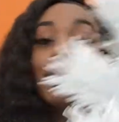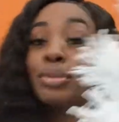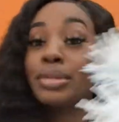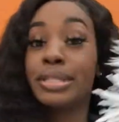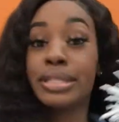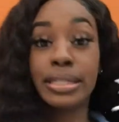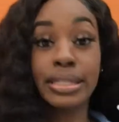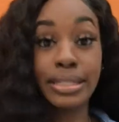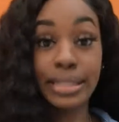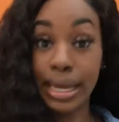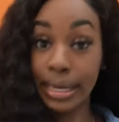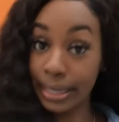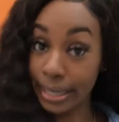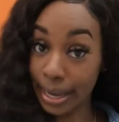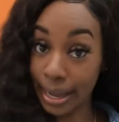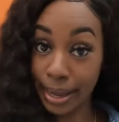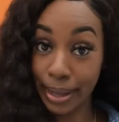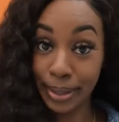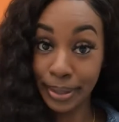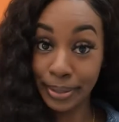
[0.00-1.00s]
was $6.99.
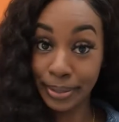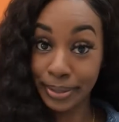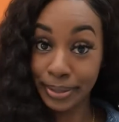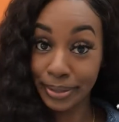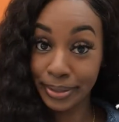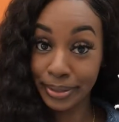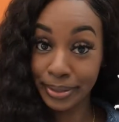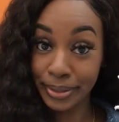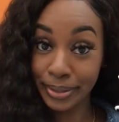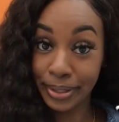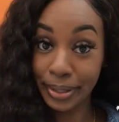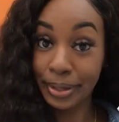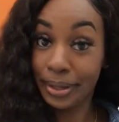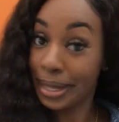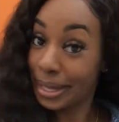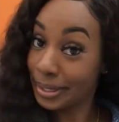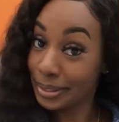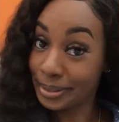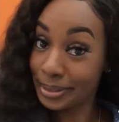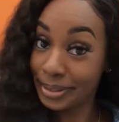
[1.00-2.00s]
Okay.
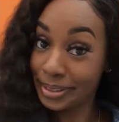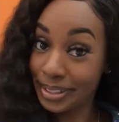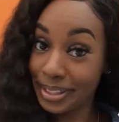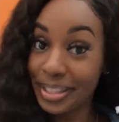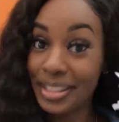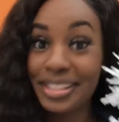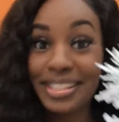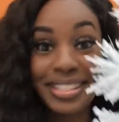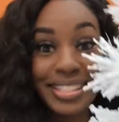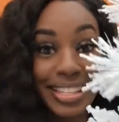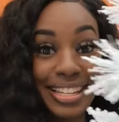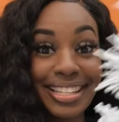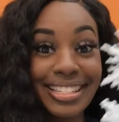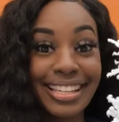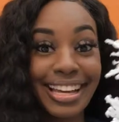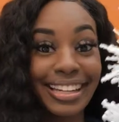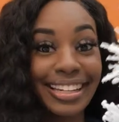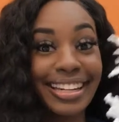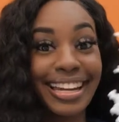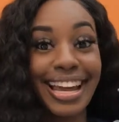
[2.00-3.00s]

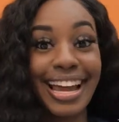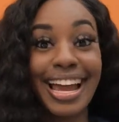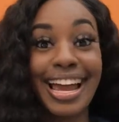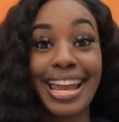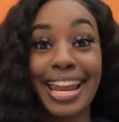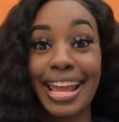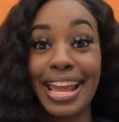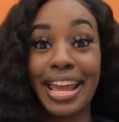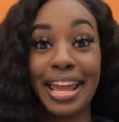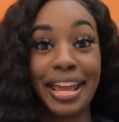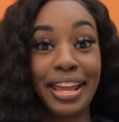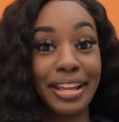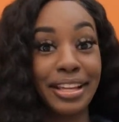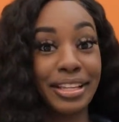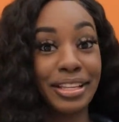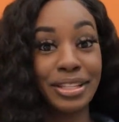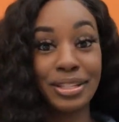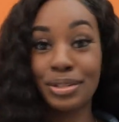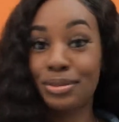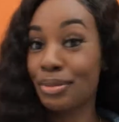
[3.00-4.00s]
$6.99
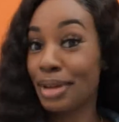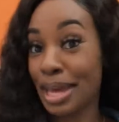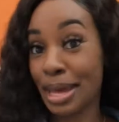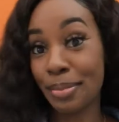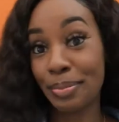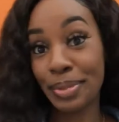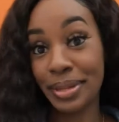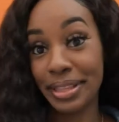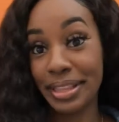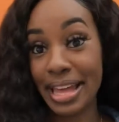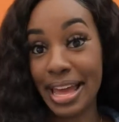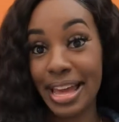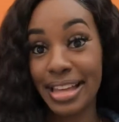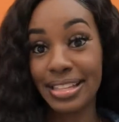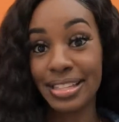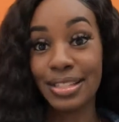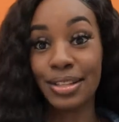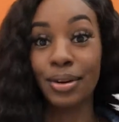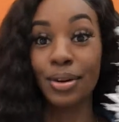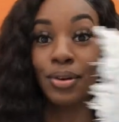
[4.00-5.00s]
and you can't beat that.
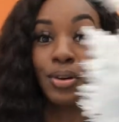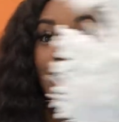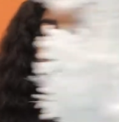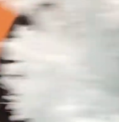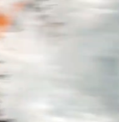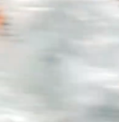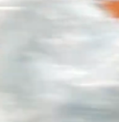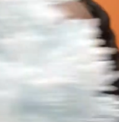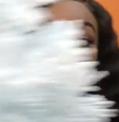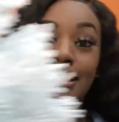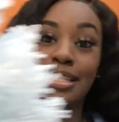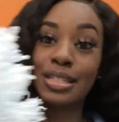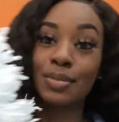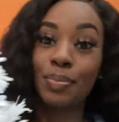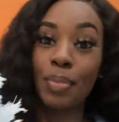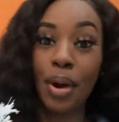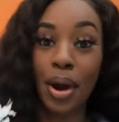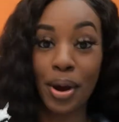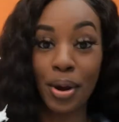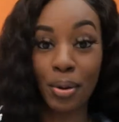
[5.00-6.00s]
So this is
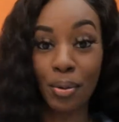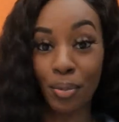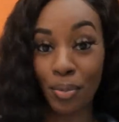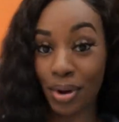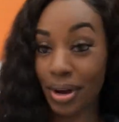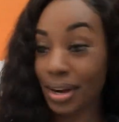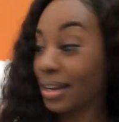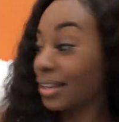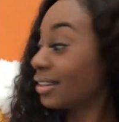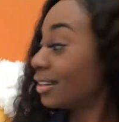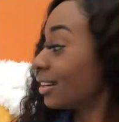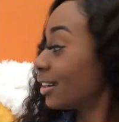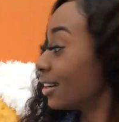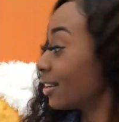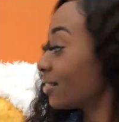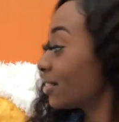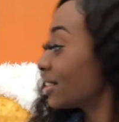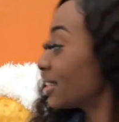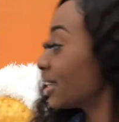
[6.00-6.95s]
part one of the